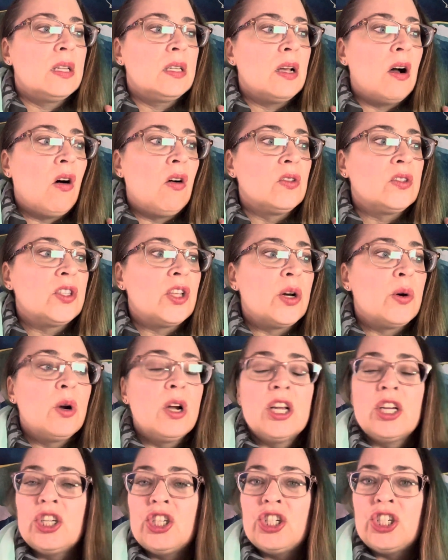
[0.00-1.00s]
Also
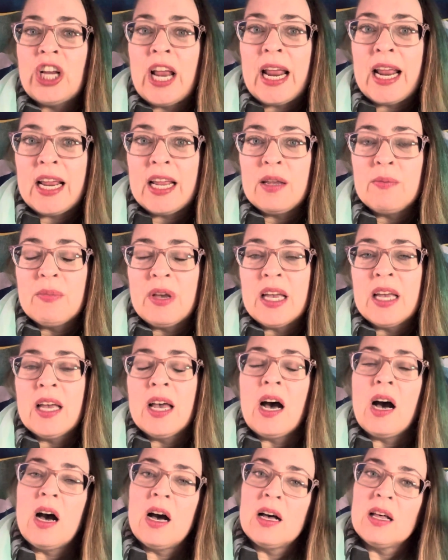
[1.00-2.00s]
shame,
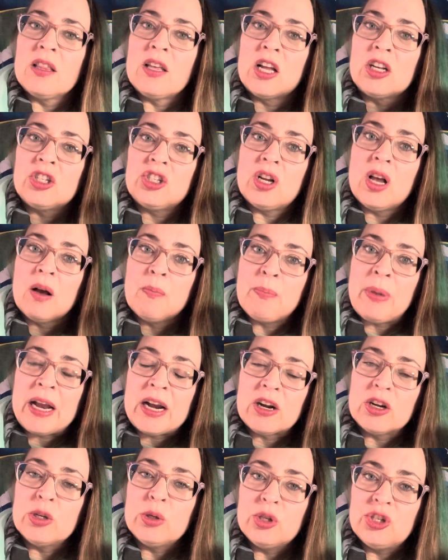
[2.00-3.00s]
a
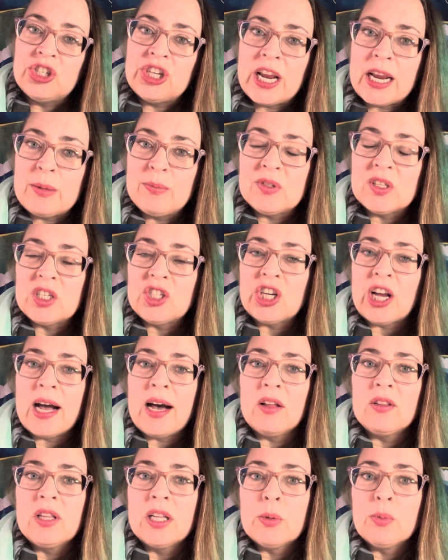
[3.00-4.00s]
parent who shames the
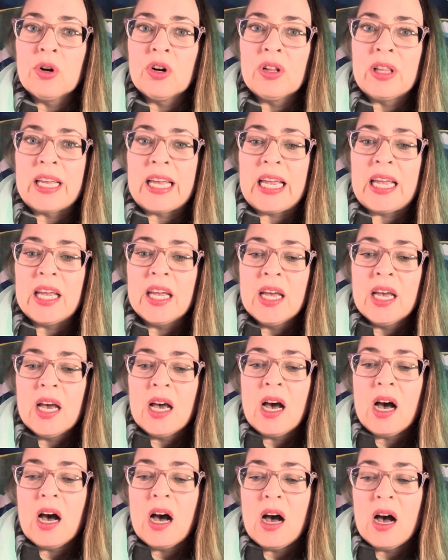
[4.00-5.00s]
child liberally,
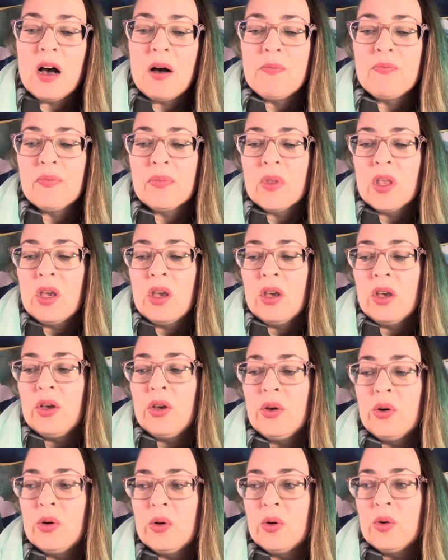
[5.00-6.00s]

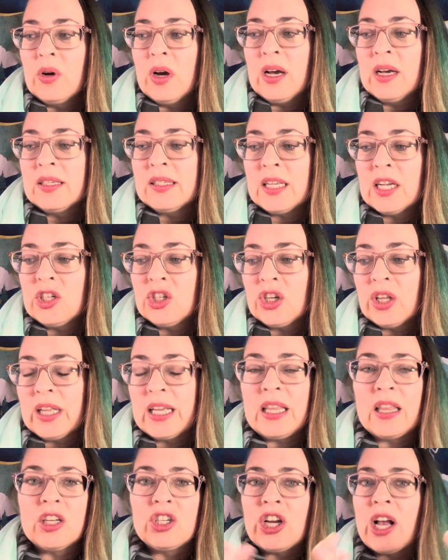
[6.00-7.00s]
who essentially
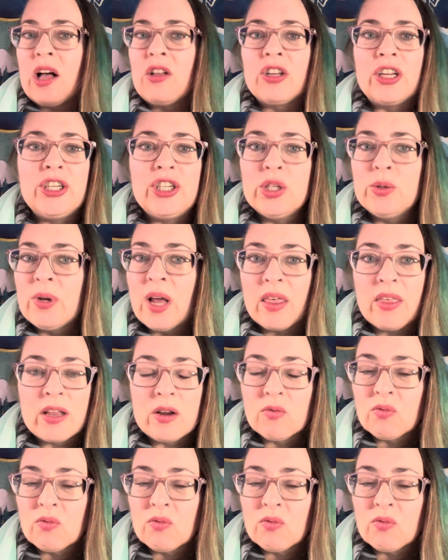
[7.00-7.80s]
the child can do nothing